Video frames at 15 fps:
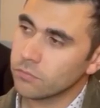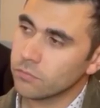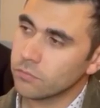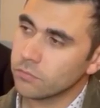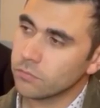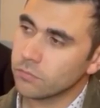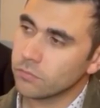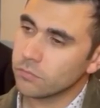
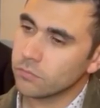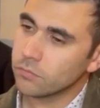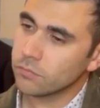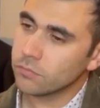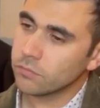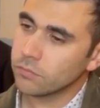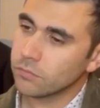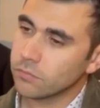
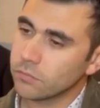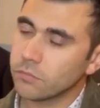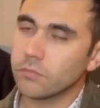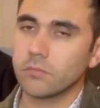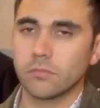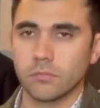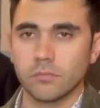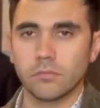
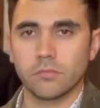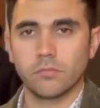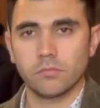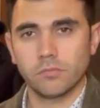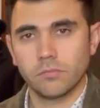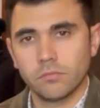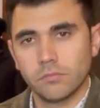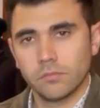
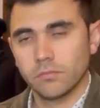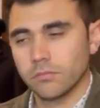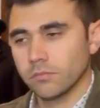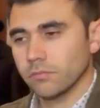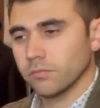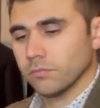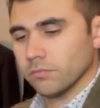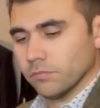
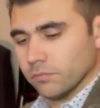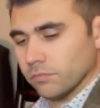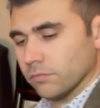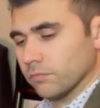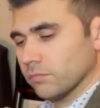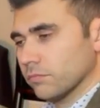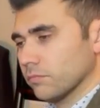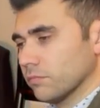
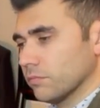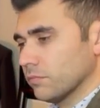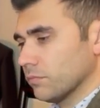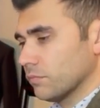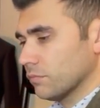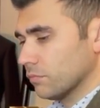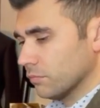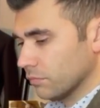
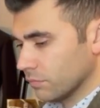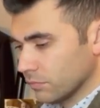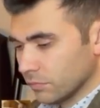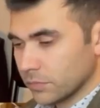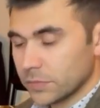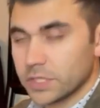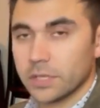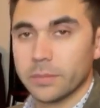
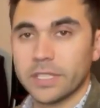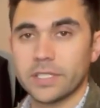The person shown says nothing.